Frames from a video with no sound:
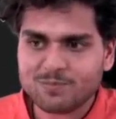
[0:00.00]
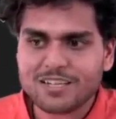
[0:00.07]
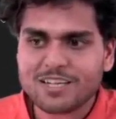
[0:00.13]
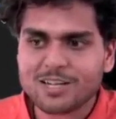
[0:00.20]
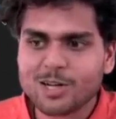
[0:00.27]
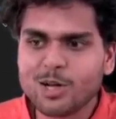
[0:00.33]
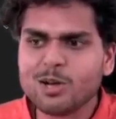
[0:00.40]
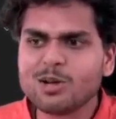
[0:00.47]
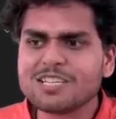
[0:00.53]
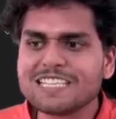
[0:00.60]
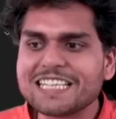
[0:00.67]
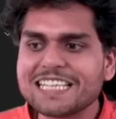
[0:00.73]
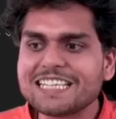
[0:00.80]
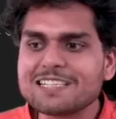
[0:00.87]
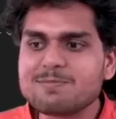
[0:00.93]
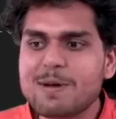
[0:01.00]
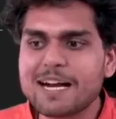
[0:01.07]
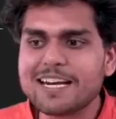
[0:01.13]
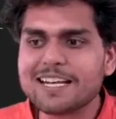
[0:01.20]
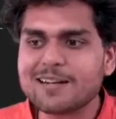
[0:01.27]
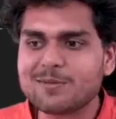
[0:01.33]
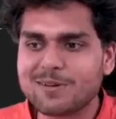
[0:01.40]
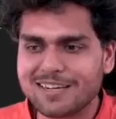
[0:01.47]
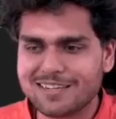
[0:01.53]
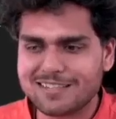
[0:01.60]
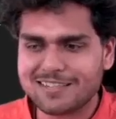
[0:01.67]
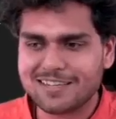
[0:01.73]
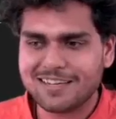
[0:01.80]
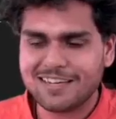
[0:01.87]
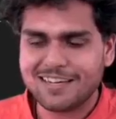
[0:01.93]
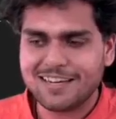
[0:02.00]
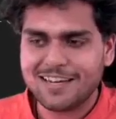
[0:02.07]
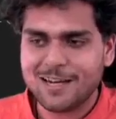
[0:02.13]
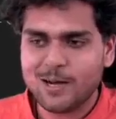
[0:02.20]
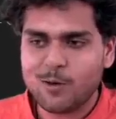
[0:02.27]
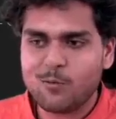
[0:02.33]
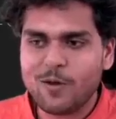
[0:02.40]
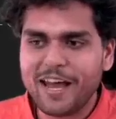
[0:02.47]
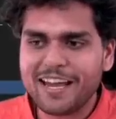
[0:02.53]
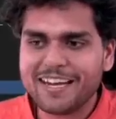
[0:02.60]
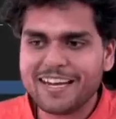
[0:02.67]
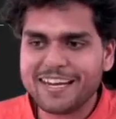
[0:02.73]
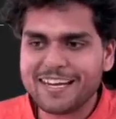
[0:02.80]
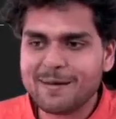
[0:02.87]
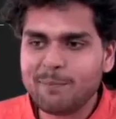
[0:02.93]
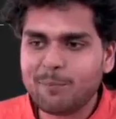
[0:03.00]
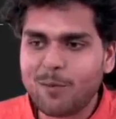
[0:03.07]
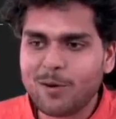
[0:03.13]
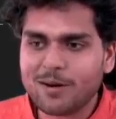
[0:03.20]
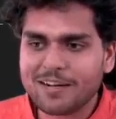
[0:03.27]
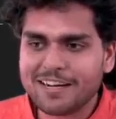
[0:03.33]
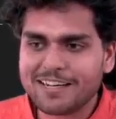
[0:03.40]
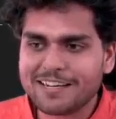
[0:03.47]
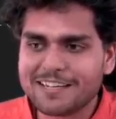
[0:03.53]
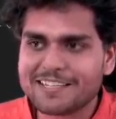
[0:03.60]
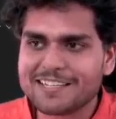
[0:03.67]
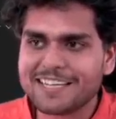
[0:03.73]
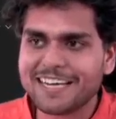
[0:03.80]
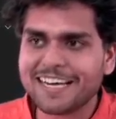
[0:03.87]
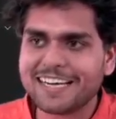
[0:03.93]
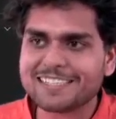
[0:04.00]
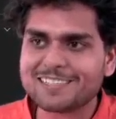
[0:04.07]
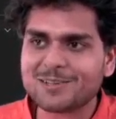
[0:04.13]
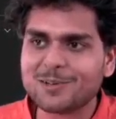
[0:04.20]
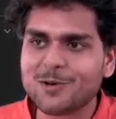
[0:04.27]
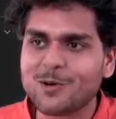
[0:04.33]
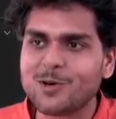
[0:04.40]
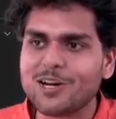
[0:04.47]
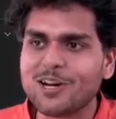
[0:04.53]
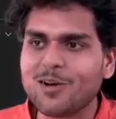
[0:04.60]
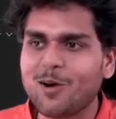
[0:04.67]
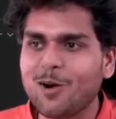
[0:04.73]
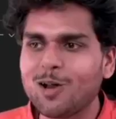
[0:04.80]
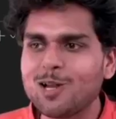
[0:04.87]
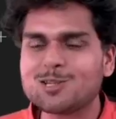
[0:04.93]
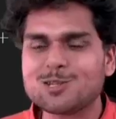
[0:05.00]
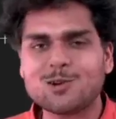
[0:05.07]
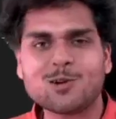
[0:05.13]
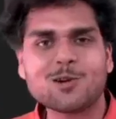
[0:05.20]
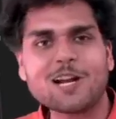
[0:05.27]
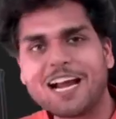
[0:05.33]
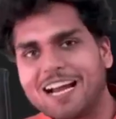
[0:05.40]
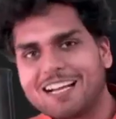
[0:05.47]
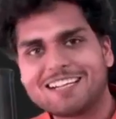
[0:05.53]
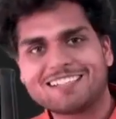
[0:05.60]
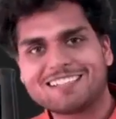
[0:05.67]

Do you see this, my dear friends? Very important JS code also ran.